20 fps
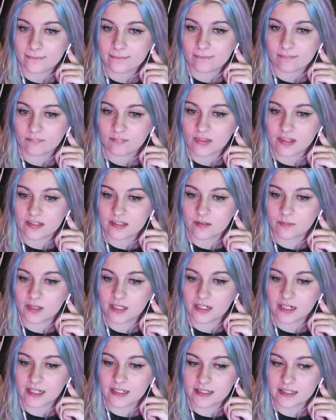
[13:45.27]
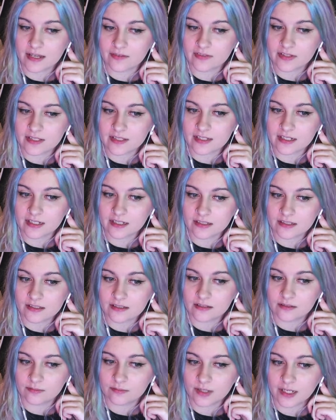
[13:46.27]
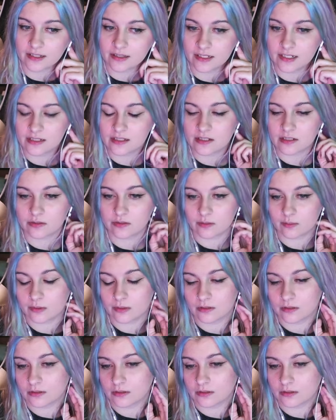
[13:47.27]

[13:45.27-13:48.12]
This could be an 8, 7, 6. I think it's doable.